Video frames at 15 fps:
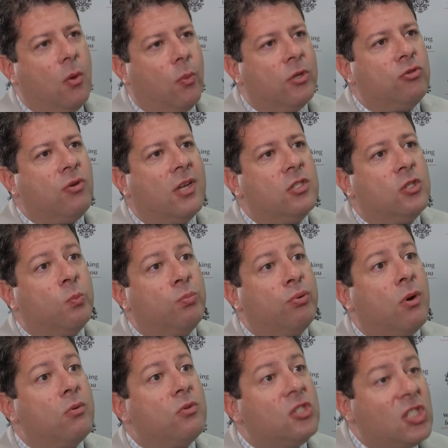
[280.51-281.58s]
We're trying to
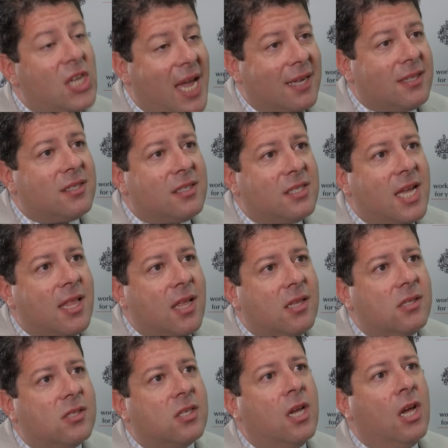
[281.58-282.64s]
protect
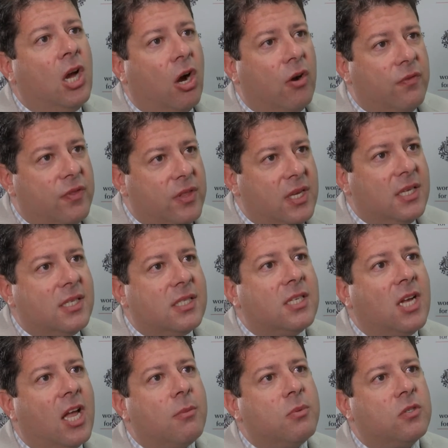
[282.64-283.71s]
tenants of these
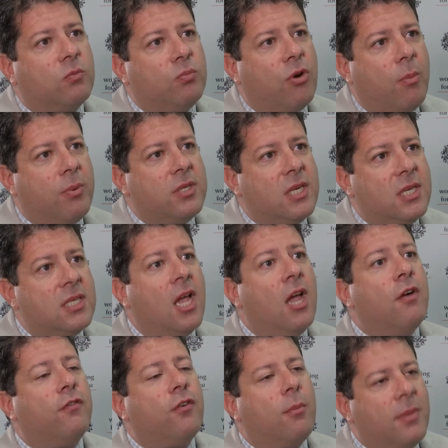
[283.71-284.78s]
types of properties
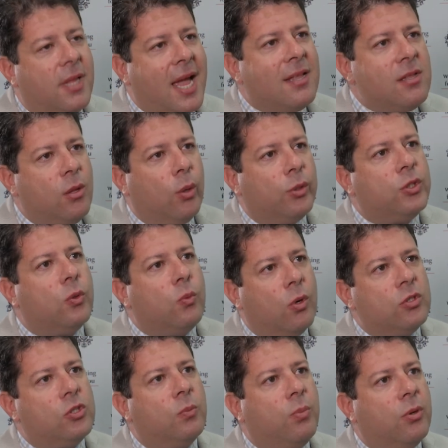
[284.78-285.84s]
from landlords who
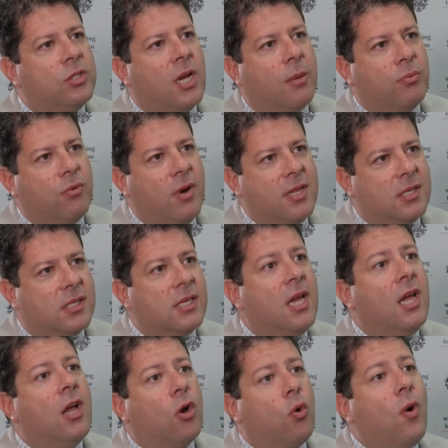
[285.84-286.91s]
want to put up rents
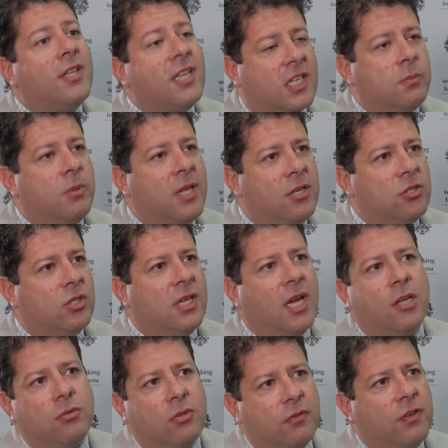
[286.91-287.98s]
quite exponentially
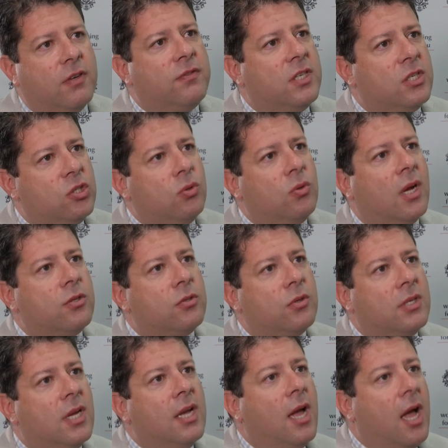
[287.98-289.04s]
150,
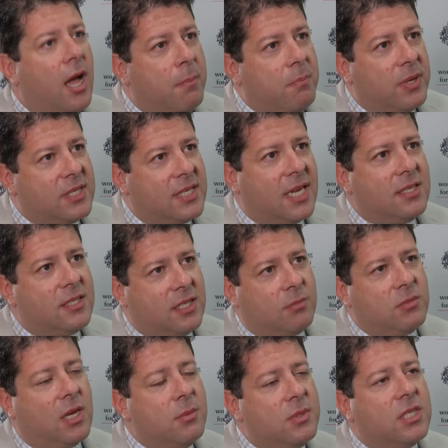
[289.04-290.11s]
200 uh, percent,
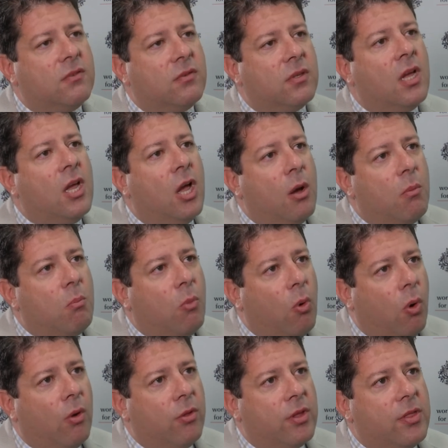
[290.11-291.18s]
sometimes even
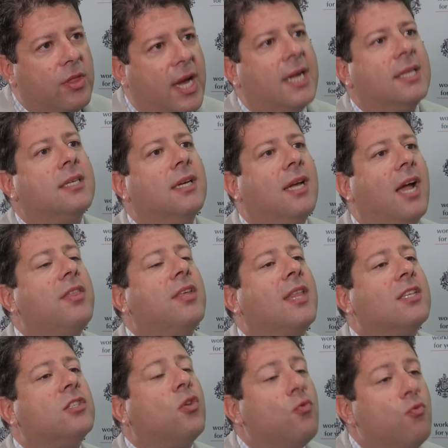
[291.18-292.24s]
more than that. I think
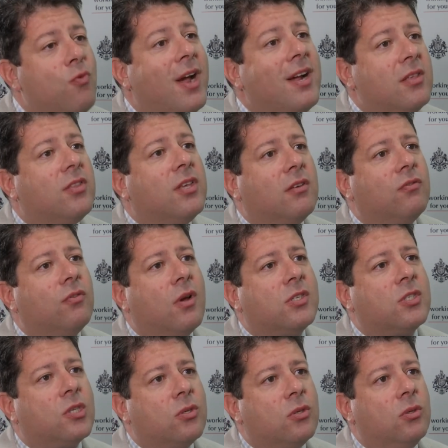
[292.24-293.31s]
that's the right thing for
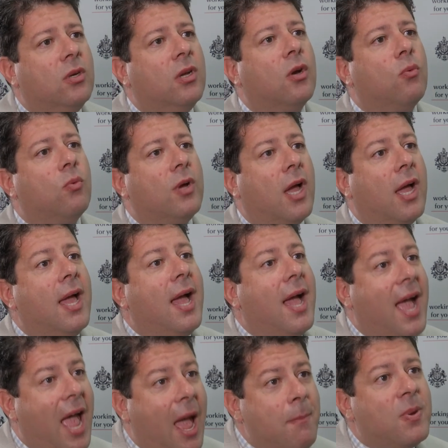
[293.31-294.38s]
us to do. We're
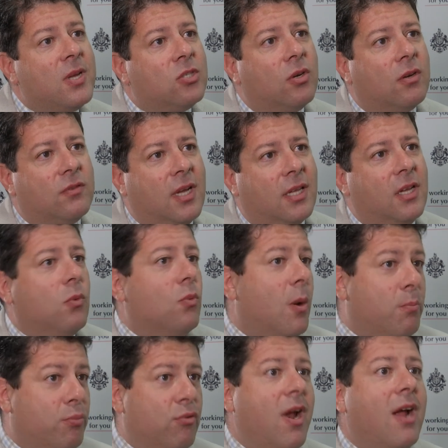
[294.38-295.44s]
happy to have done it. We're
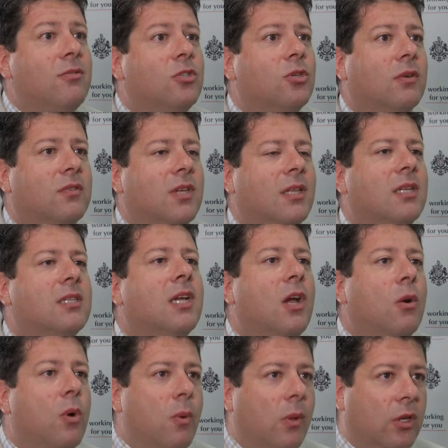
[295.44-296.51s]
proud to have done it.
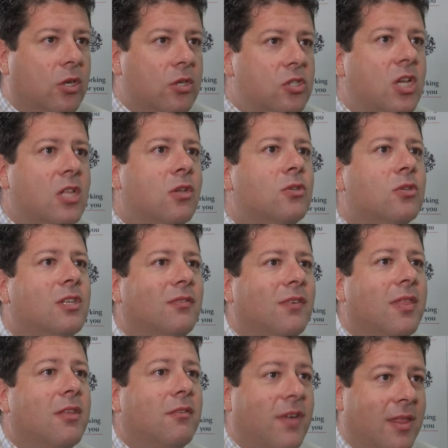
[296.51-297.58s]
We will continue to
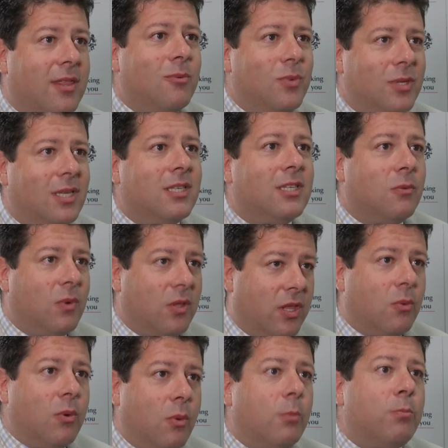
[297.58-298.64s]
defend the fact that we did it and we
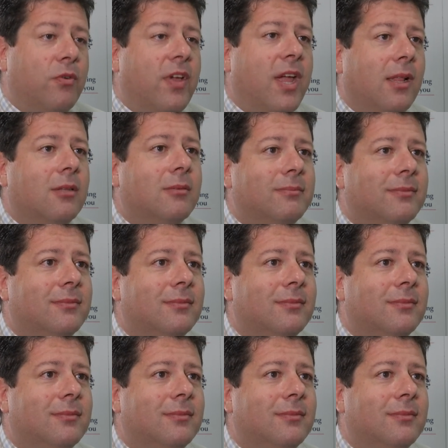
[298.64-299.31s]
think we will prevail.